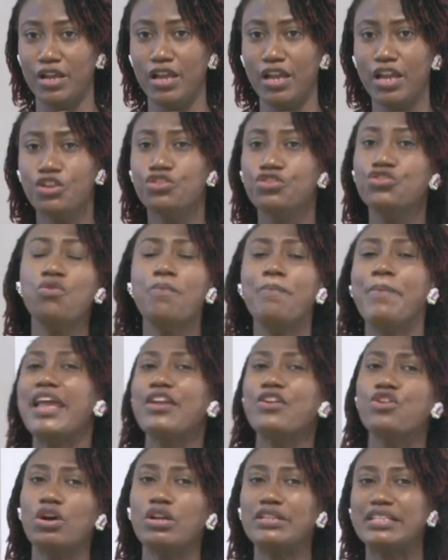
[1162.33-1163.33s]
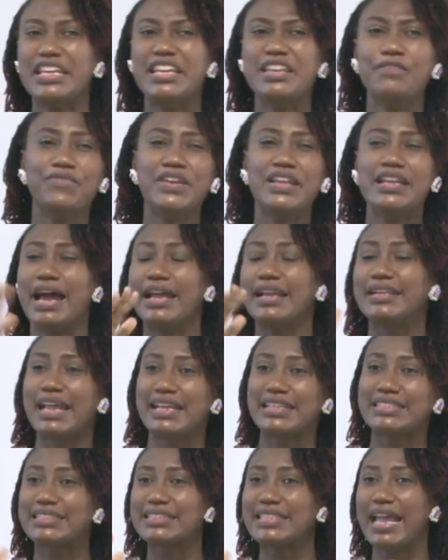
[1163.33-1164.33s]
You may not even
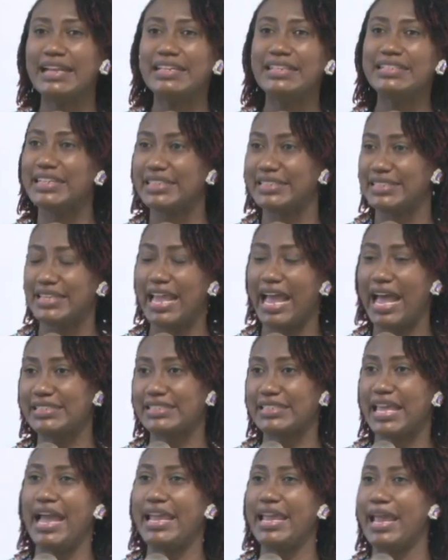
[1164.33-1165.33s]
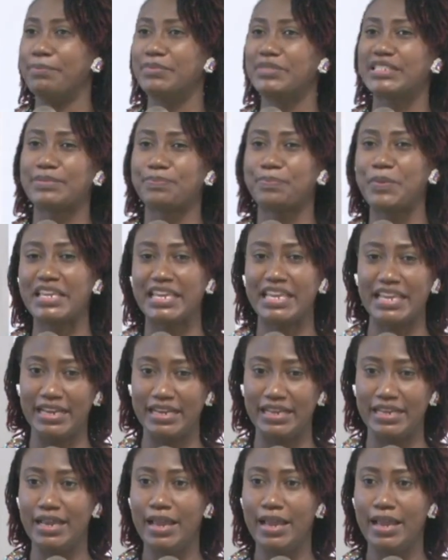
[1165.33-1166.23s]
understand it as I am speaking.